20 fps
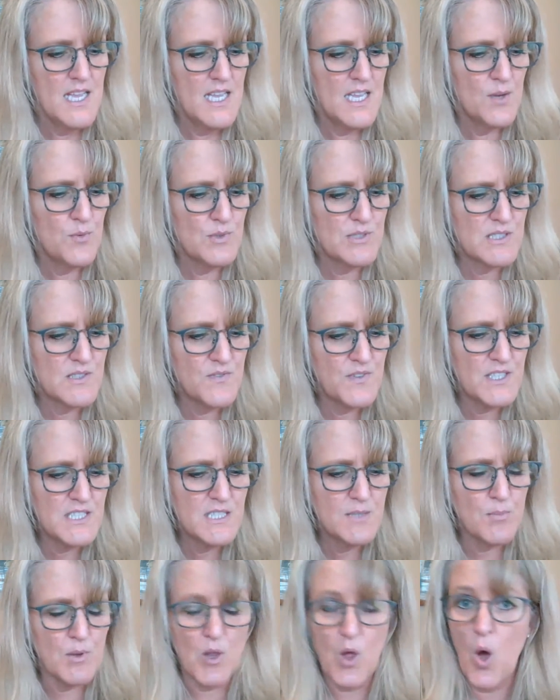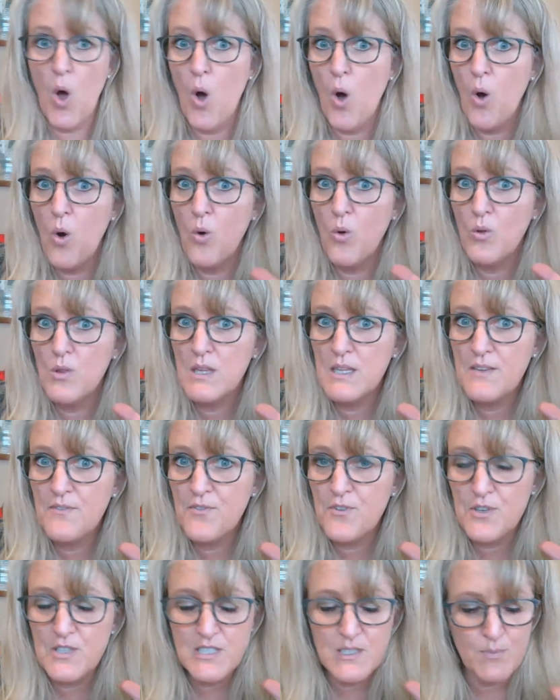It was visible only
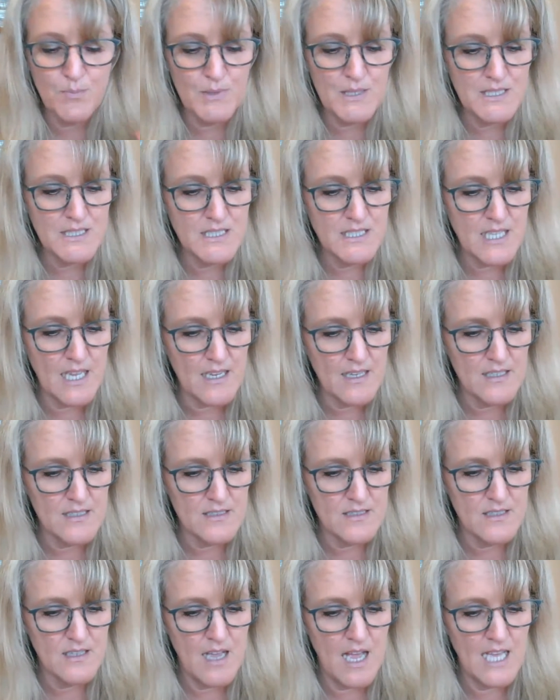for a split second,